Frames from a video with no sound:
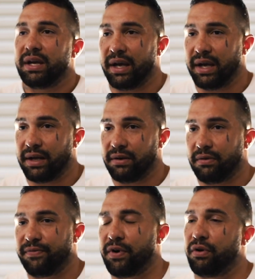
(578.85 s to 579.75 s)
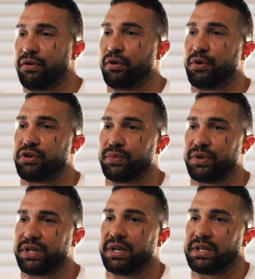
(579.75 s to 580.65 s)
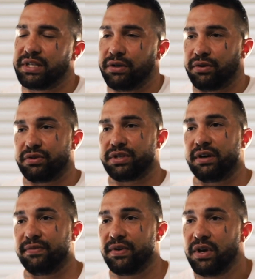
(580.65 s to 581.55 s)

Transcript: and follow their posing routine and steal their stuff,